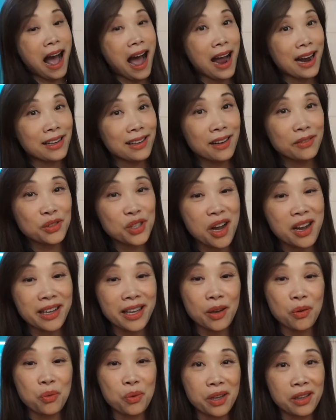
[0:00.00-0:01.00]
I love
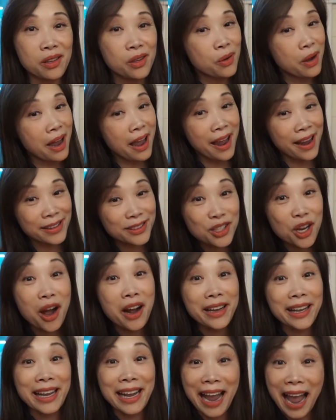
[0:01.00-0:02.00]
talking with you. I hate
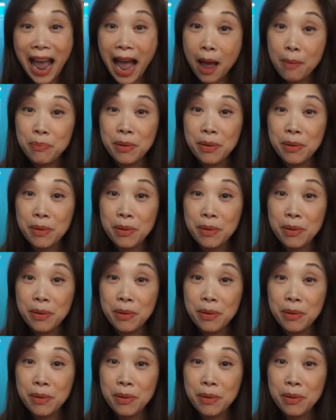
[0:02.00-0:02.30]
talking at